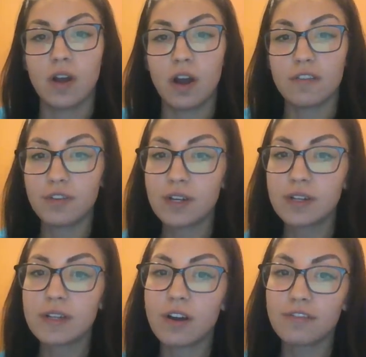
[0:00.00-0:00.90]

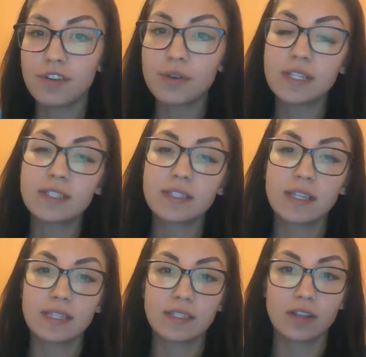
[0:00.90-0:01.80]
Our focus
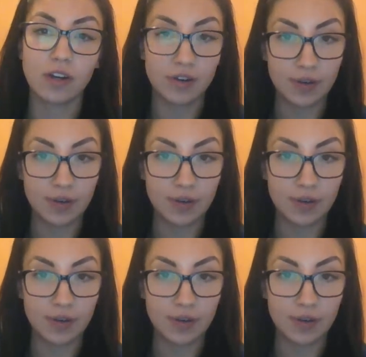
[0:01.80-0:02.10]
is our